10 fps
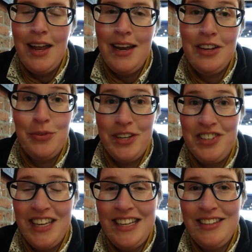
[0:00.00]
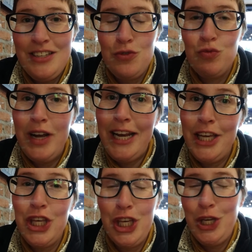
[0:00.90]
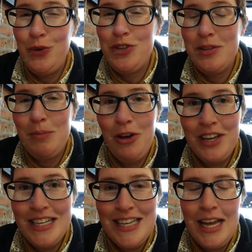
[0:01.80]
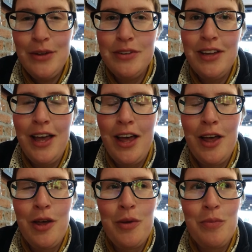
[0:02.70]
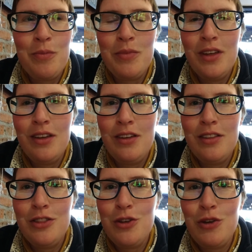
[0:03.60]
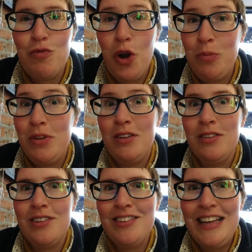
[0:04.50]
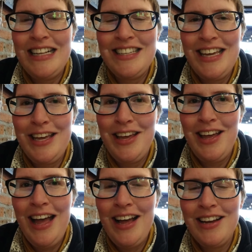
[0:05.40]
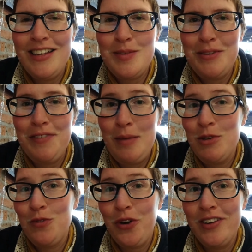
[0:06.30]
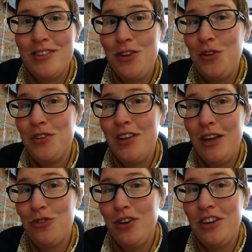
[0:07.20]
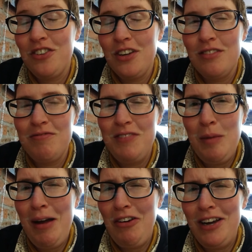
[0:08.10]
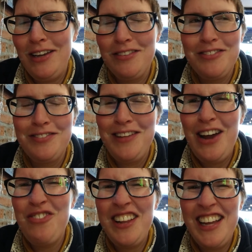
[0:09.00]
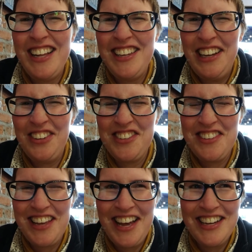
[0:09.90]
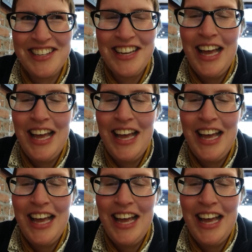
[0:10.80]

Nantwich is this really cute market town. Um, the Romans settled here and it's been famous for its salt extraction, apparently. I read that in the Nicholson's Guide.